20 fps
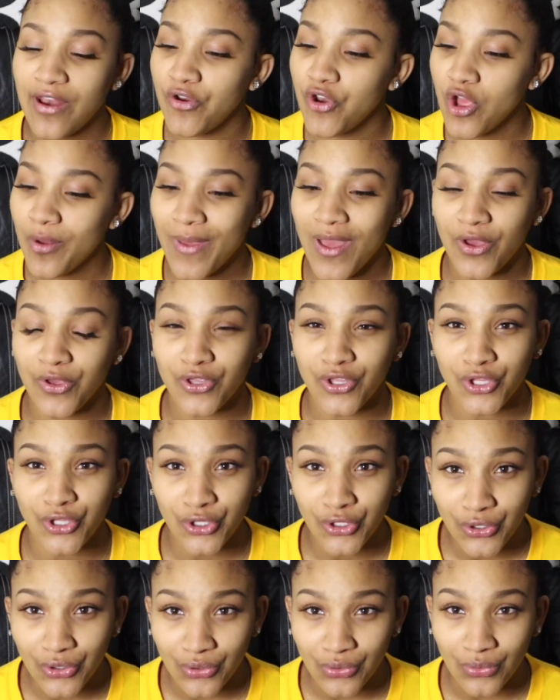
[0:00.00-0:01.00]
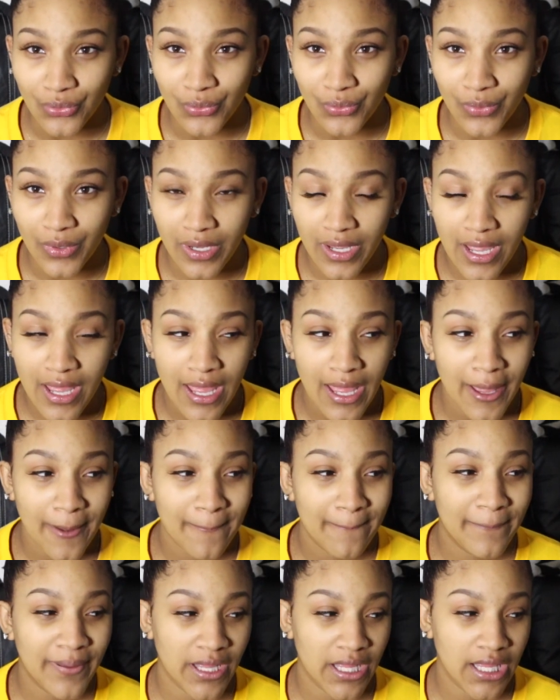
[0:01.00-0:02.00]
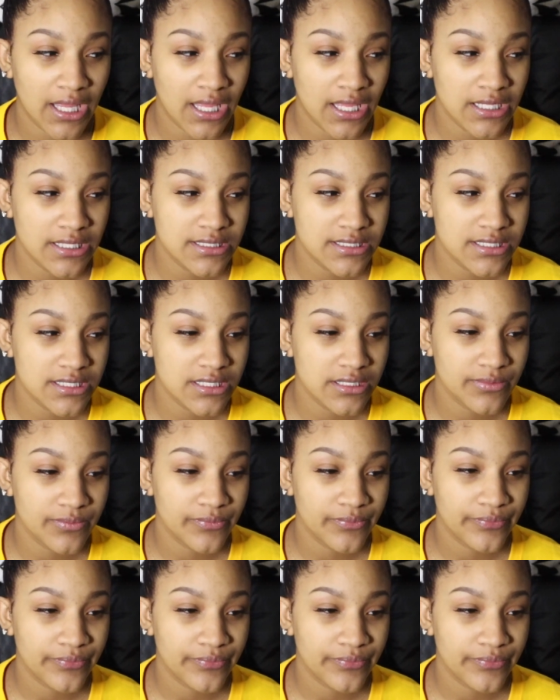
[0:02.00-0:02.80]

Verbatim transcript: don't know about you, but